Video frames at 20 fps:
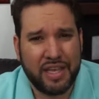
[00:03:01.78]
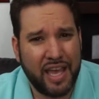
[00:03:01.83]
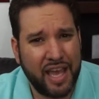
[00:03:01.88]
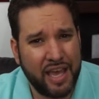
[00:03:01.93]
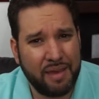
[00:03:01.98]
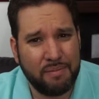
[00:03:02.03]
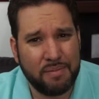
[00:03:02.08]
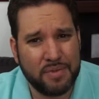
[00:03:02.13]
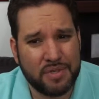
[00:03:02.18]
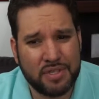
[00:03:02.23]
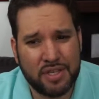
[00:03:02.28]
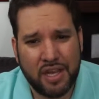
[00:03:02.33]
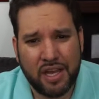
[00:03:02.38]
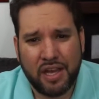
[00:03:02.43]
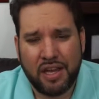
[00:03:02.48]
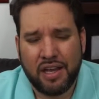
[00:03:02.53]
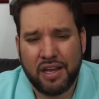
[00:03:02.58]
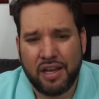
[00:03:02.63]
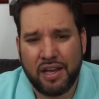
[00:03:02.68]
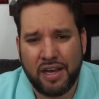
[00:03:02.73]
games.
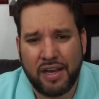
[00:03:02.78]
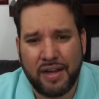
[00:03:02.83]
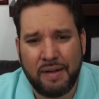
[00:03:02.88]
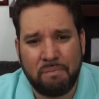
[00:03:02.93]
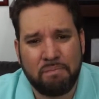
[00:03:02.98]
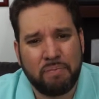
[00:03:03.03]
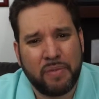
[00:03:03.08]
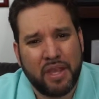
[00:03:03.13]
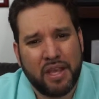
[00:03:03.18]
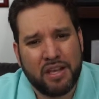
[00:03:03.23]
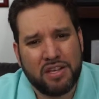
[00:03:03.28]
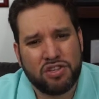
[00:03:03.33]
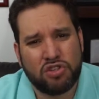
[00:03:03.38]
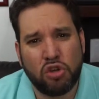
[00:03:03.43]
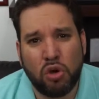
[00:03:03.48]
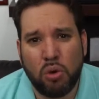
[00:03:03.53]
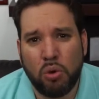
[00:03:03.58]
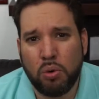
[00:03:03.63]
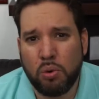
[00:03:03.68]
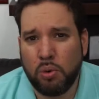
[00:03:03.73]
Um,
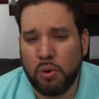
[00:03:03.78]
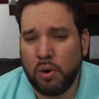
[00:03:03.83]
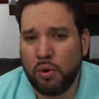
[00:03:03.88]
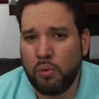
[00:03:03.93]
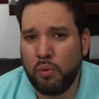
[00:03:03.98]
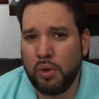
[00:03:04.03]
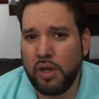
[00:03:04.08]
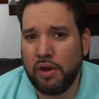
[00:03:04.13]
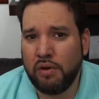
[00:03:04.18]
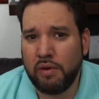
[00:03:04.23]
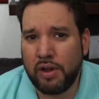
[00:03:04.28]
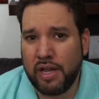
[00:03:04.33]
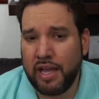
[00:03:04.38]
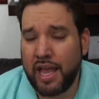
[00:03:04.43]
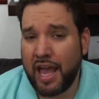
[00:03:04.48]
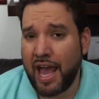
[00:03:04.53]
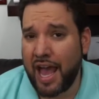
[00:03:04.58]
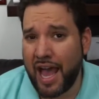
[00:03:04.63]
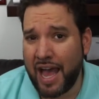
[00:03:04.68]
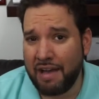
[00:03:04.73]
so we already
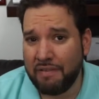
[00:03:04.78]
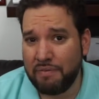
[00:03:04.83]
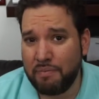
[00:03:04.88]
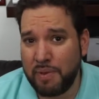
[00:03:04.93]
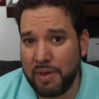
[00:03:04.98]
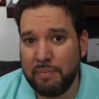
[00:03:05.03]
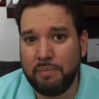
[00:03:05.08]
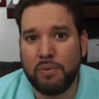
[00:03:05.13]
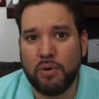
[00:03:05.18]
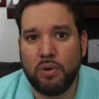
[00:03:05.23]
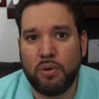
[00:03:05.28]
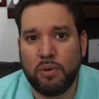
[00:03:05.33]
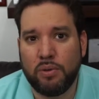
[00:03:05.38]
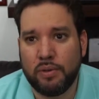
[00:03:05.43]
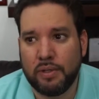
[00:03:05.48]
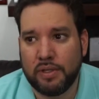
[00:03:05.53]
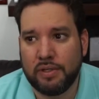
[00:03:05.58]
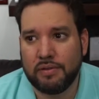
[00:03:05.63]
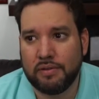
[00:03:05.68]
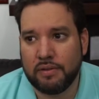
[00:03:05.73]
have
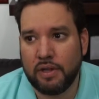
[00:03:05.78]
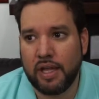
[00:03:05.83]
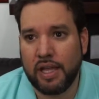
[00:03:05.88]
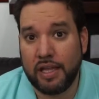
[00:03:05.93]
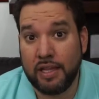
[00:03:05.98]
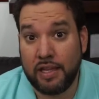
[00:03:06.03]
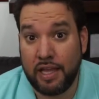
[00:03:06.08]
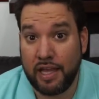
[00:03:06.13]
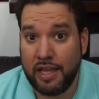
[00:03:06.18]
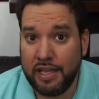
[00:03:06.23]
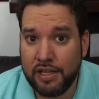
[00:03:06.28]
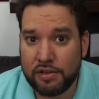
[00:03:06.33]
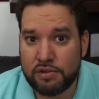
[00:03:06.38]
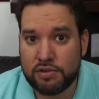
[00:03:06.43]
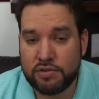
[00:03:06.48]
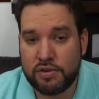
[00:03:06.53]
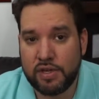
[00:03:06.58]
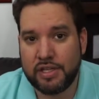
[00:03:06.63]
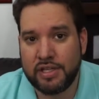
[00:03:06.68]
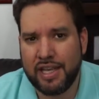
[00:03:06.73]
people in the
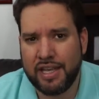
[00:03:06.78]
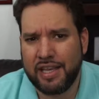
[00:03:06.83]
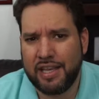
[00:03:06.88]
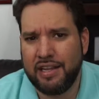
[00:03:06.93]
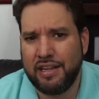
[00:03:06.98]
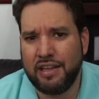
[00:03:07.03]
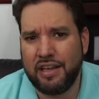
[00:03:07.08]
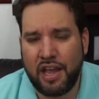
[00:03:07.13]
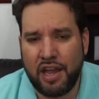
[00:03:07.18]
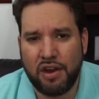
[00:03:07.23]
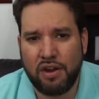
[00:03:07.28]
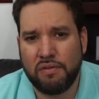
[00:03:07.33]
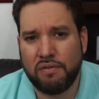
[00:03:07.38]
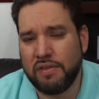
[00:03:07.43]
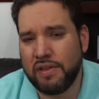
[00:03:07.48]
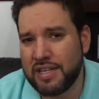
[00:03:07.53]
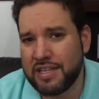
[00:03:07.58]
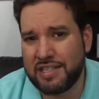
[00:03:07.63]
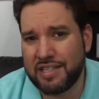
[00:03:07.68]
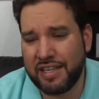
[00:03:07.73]
industry taking care of
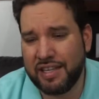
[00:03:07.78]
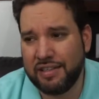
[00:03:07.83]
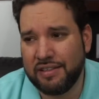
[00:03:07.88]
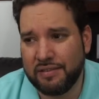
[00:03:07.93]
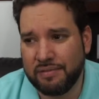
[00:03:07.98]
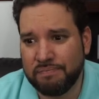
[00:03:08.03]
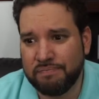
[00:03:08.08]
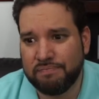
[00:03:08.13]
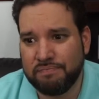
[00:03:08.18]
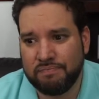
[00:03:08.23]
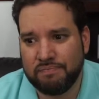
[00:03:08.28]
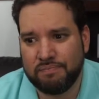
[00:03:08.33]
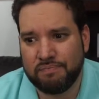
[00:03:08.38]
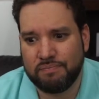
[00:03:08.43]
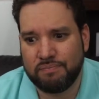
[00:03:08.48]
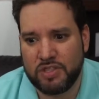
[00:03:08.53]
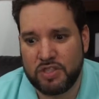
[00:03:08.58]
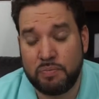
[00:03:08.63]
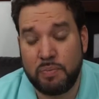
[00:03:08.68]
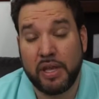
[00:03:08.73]
this and
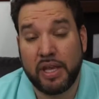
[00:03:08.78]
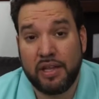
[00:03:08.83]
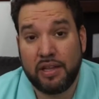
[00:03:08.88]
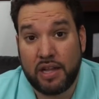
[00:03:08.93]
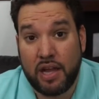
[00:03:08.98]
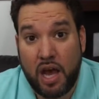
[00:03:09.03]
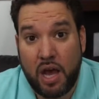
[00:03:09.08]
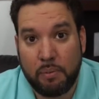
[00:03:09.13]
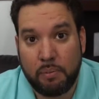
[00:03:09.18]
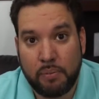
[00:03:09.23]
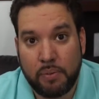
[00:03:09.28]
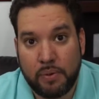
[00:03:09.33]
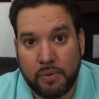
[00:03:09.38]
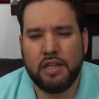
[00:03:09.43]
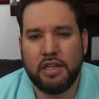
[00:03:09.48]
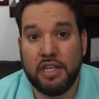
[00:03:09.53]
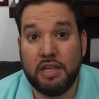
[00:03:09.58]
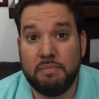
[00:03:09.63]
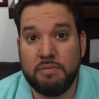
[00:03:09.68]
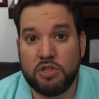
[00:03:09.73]
speaking up.
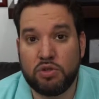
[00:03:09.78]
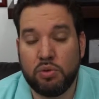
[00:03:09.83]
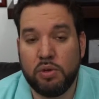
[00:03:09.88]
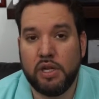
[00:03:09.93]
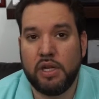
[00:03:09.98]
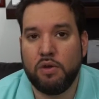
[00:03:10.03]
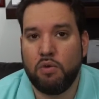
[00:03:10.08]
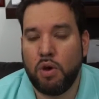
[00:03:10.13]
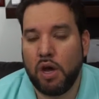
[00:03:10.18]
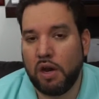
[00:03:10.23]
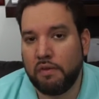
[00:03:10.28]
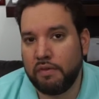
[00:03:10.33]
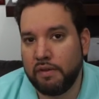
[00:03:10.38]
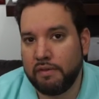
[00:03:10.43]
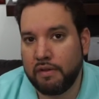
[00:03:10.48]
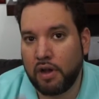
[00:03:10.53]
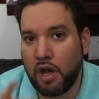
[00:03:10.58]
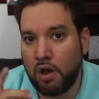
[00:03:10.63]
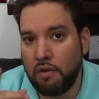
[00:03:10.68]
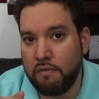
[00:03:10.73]
Tim Sweeney, one of the
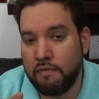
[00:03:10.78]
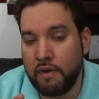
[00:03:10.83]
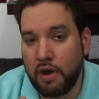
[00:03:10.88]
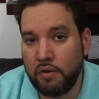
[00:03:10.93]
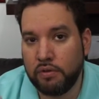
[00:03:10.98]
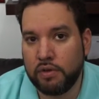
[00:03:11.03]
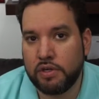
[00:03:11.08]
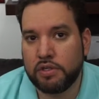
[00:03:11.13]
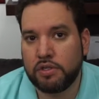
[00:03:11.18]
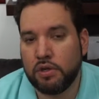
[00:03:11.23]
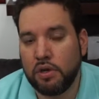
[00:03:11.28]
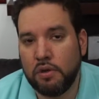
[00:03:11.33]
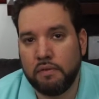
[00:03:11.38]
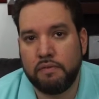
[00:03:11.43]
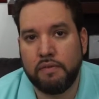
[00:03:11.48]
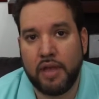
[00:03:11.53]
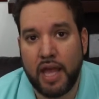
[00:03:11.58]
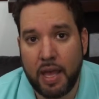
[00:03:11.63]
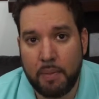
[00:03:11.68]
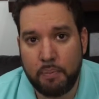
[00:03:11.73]
co-founders
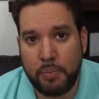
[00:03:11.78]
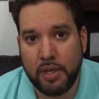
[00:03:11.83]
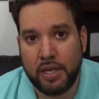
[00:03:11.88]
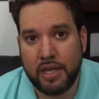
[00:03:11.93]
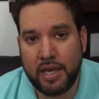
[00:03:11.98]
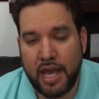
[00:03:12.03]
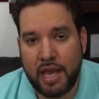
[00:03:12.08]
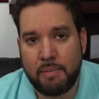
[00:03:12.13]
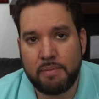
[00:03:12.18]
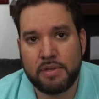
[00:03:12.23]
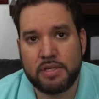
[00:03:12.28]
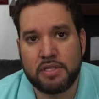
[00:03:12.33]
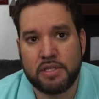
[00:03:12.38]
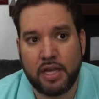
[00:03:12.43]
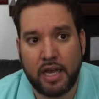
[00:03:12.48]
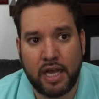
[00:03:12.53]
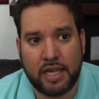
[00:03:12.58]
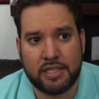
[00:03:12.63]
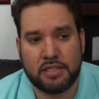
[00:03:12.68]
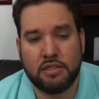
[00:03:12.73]
of Epic
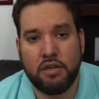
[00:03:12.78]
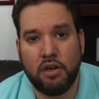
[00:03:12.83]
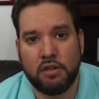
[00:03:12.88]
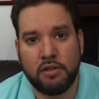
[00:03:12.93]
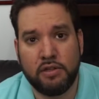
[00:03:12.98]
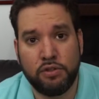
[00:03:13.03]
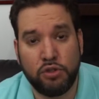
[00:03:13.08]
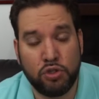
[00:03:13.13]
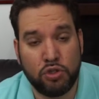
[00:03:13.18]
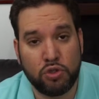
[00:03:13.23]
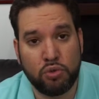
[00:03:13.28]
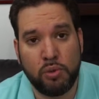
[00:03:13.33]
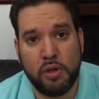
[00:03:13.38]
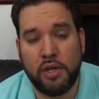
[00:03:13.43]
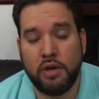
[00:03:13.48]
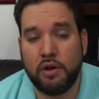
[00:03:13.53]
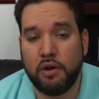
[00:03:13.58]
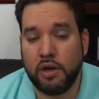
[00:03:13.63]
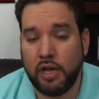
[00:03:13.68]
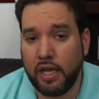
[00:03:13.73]
Games, has gotten to
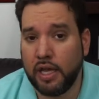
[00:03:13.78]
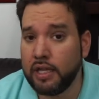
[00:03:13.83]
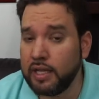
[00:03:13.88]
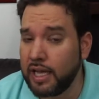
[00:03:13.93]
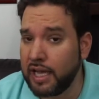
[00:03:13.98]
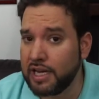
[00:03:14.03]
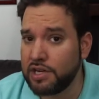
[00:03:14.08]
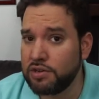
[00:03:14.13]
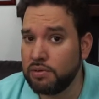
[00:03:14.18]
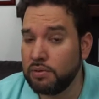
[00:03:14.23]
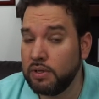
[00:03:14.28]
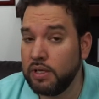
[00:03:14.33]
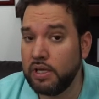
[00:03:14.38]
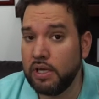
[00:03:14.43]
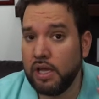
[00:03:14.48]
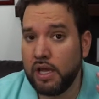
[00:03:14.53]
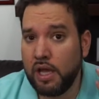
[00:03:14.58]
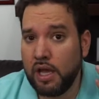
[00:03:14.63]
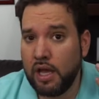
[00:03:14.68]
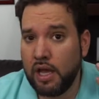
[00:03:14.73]
Twitter and
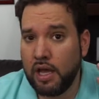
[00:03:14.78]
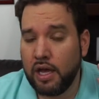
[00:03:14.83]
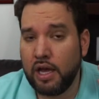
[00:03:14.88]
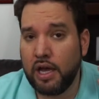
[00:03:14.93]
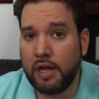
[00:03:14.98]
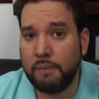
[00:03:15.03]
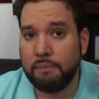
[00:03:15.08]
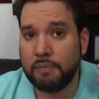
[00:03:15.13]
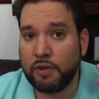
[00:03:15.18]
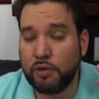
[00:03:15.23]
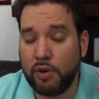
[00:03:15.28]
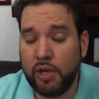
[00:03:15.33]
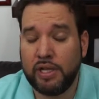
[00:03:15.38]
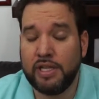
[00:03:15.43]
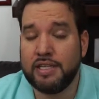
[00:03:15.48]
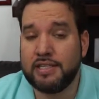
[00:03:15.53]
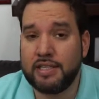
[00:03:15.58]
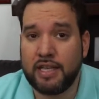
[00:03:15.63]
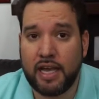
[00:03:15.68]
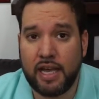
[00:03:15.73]
actually uh,
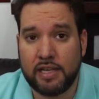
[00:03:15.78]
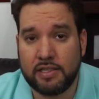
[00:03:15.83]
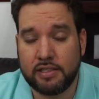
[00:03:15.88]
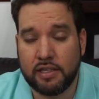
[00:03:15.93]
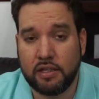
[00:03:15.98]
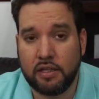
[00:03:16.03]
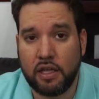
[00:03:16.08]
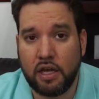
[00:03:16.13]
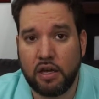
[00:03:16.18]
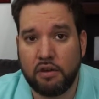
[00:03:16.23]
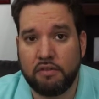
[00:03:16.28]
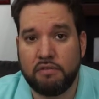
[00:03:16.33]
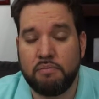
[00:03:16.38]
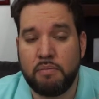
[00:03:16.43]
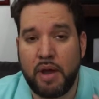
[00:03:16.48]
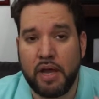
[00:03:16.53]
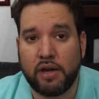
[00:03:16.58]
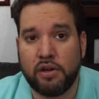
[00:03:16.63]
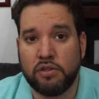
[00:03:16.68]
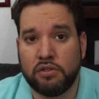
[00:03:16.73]
criticized a lot of
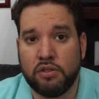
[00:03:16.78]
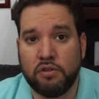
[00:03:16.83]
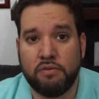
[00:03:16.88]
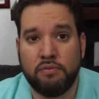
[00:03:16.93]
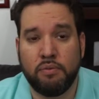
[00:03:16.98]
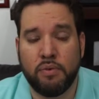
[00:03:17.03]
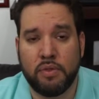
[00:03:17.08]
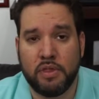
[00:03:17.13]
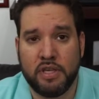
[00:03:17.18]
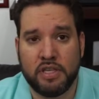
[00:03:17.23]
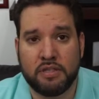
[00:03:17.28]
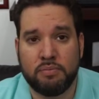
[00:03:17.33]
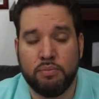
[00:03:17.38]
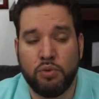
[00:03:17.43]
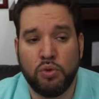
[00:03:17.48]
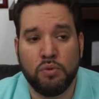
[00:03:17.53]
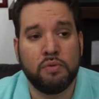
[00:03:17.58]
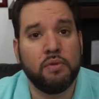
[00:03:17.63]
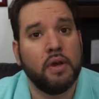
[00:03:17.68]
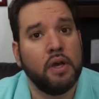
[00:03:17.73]
Microsoft with this
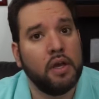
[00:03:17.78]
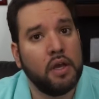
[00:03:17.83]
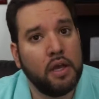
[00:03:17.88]
move.